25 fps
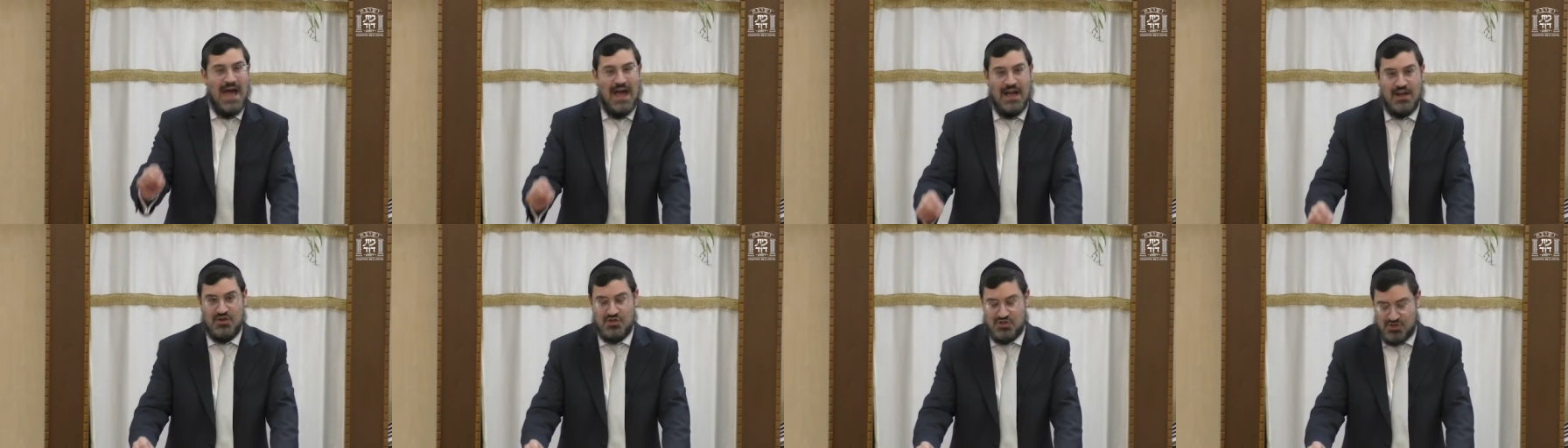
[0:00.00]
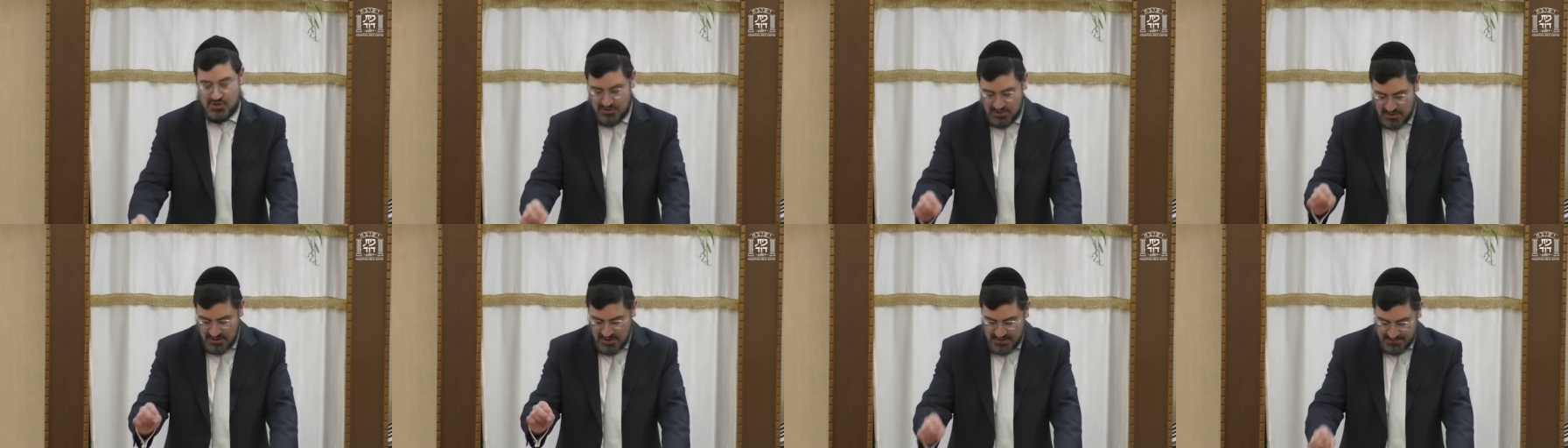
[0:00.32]

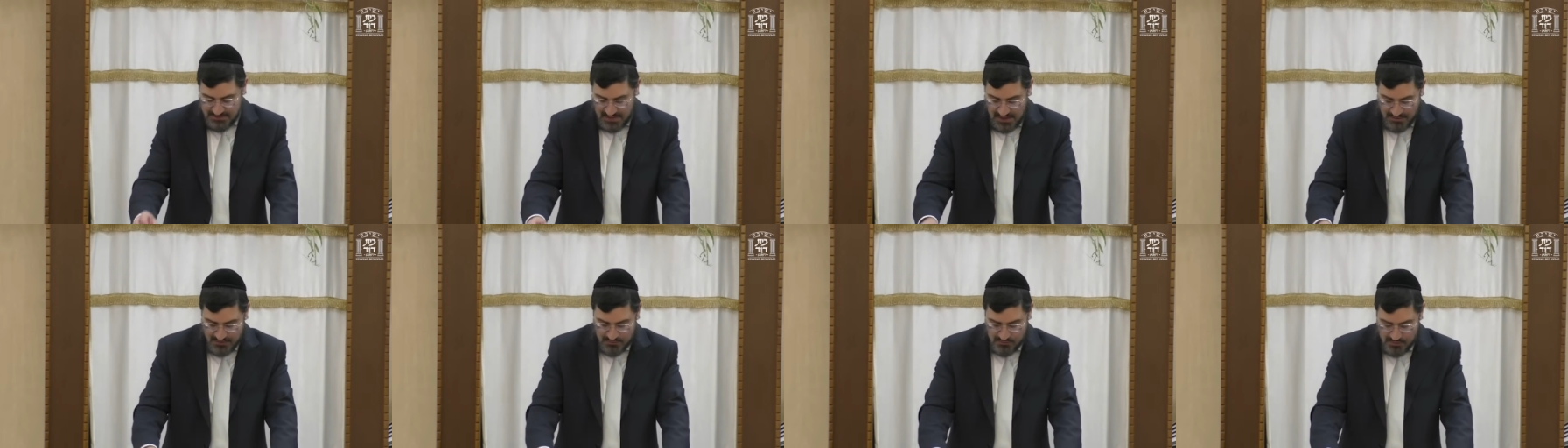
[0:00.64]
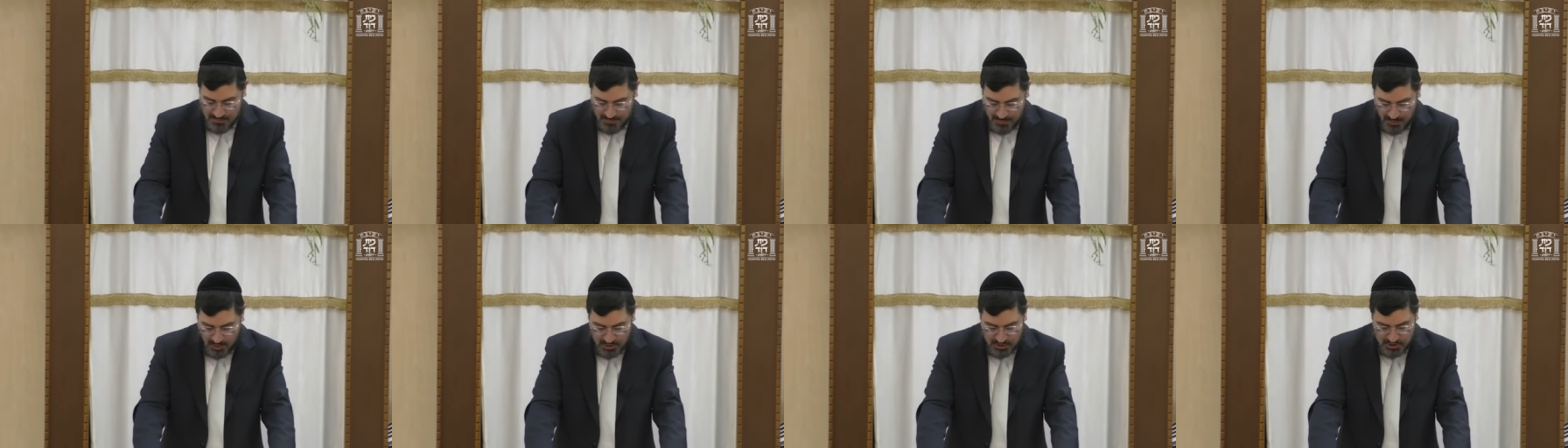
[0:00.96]
action that the
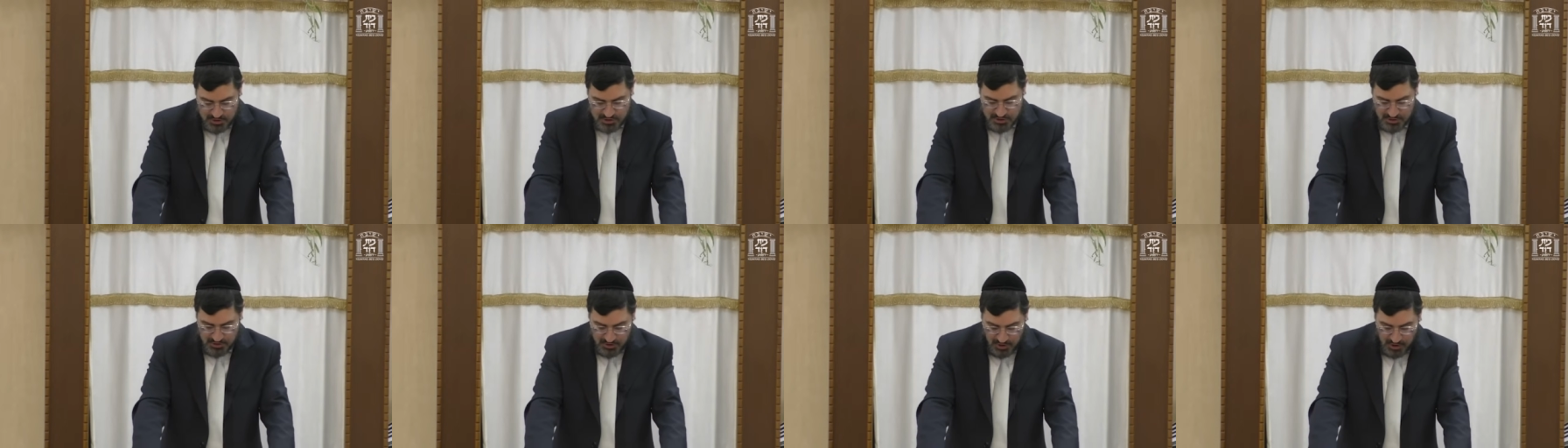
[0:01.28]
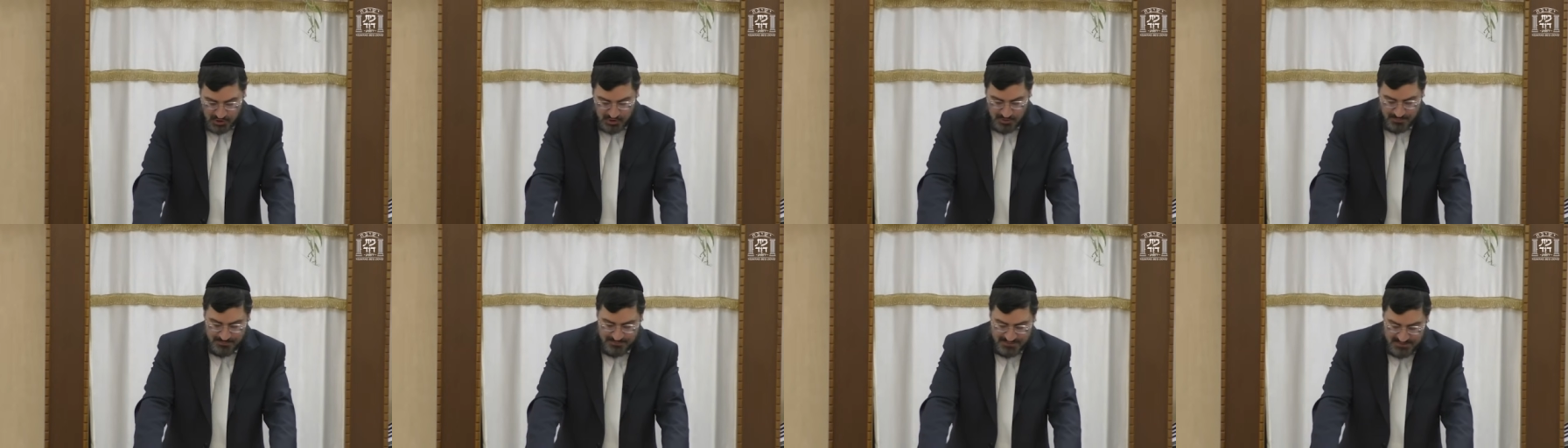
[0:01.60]
Rabbeinu
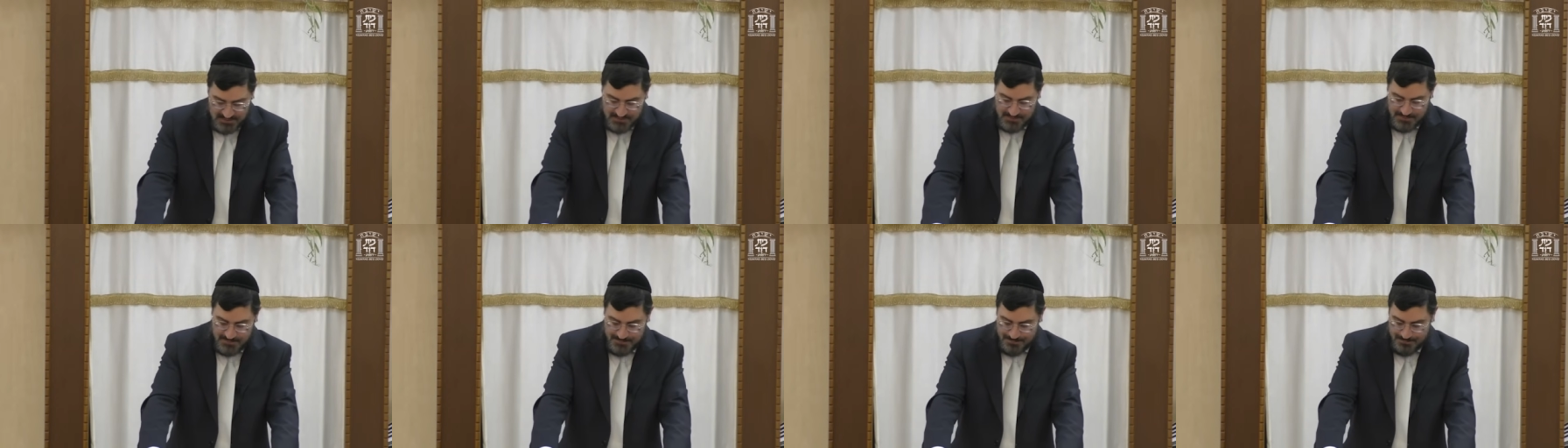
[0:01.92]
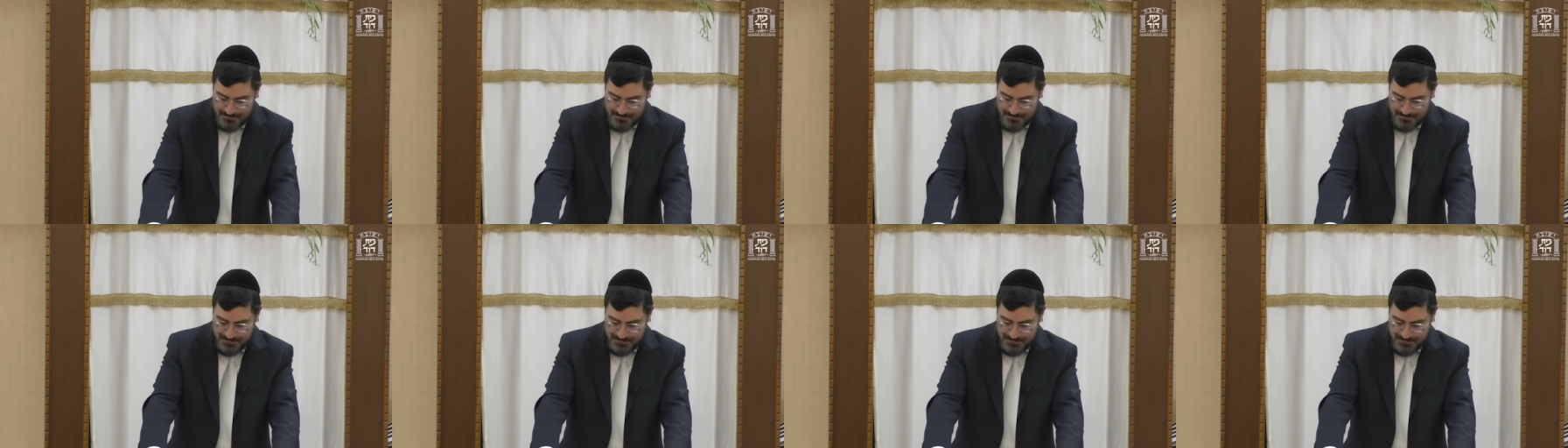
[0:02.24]
Shalom did.